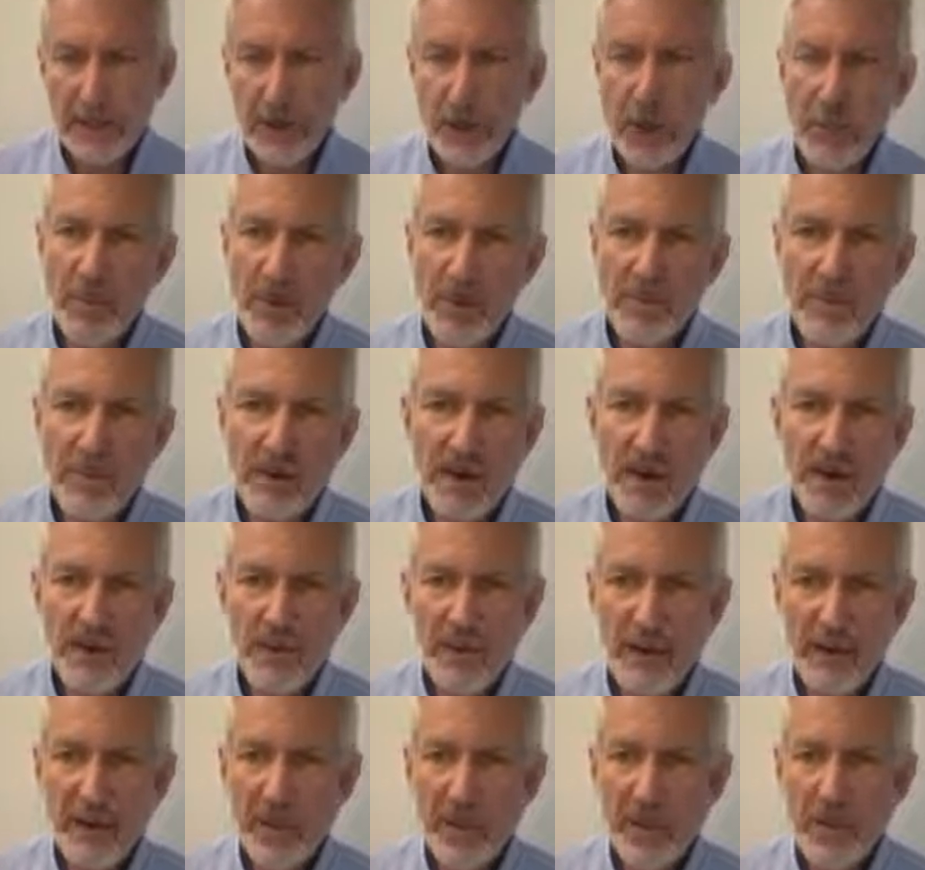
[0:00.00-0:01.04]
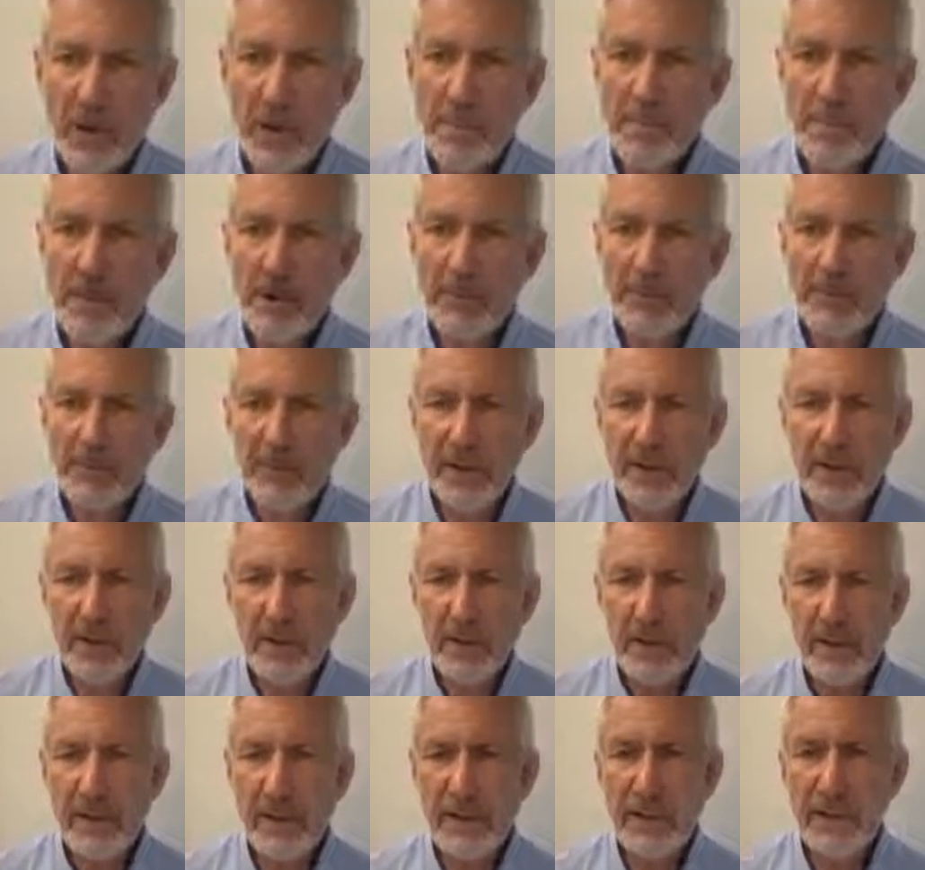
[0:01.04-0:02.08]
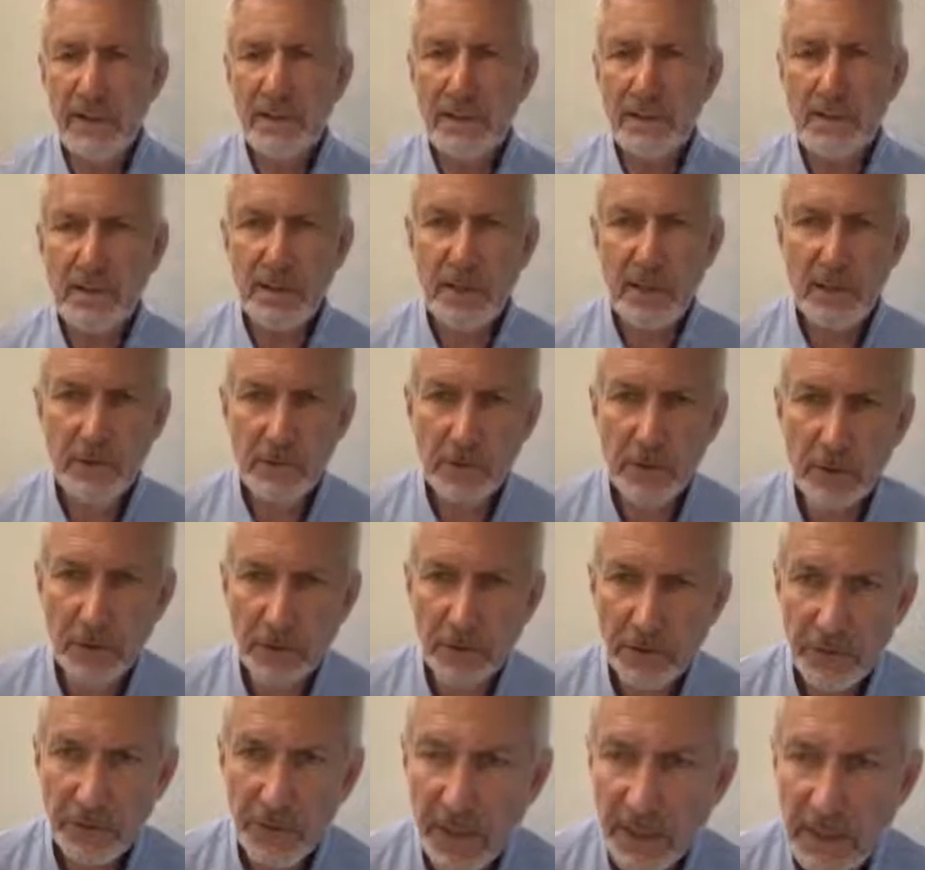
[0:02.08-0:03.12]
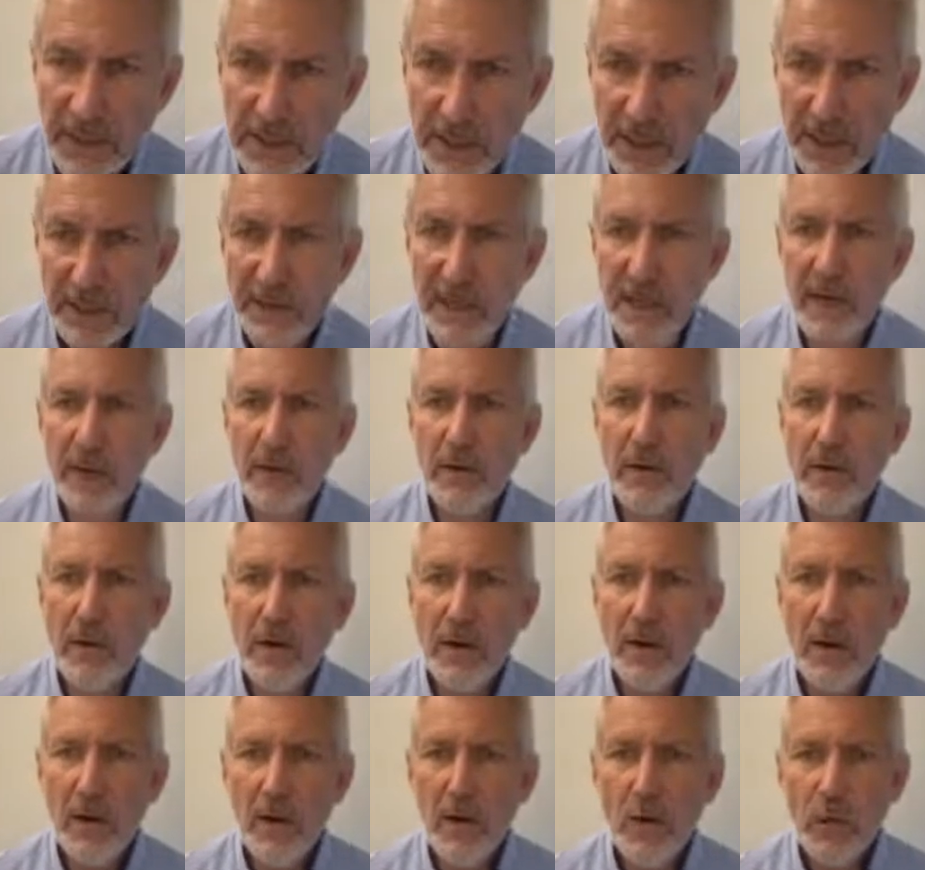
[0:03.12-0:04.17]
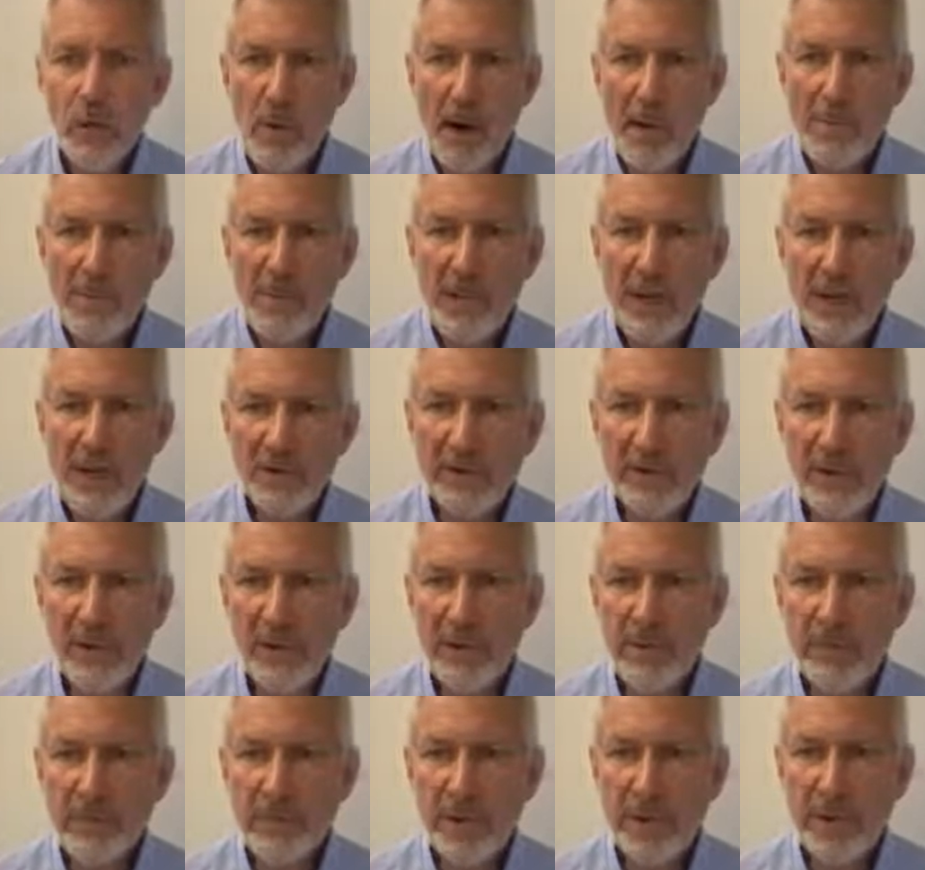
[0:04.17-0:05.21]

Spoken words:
normally via a web buffer, and then of course the TechNow web cutter